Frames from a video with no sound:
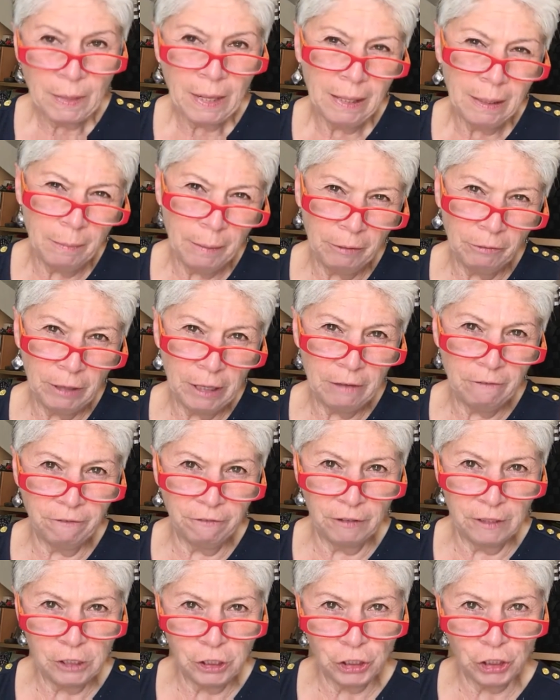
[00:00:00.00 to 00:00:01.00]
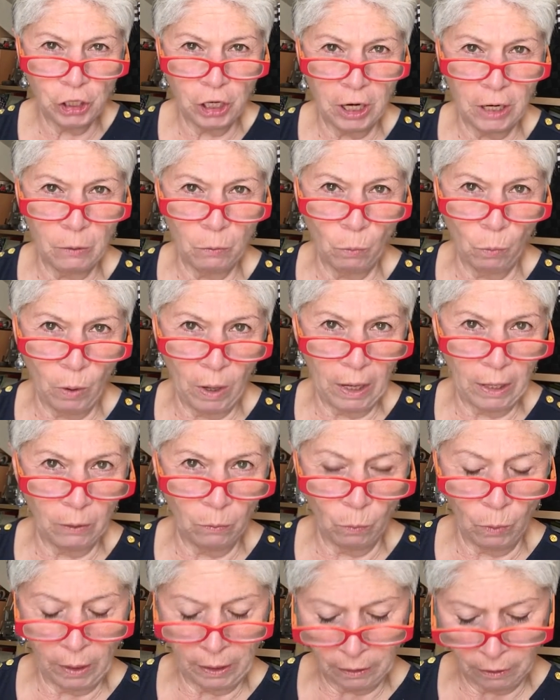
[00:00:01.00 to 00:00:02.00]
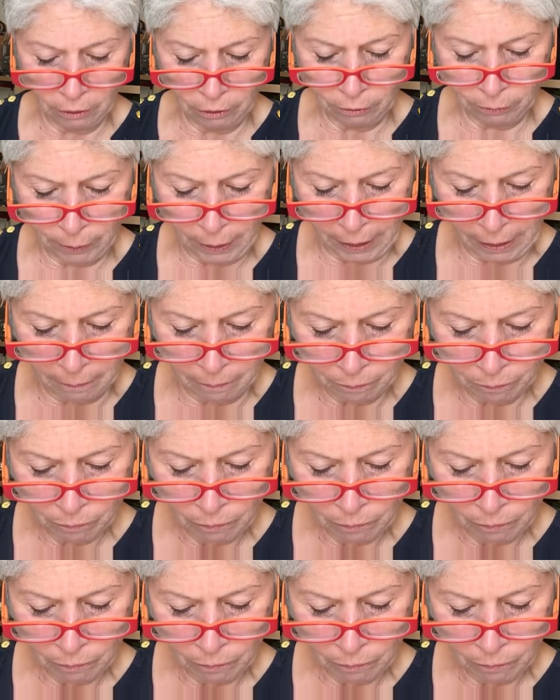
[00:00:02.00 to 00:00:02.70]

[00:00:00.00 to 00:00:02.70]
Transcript: Let me read 1 John 1:1-3.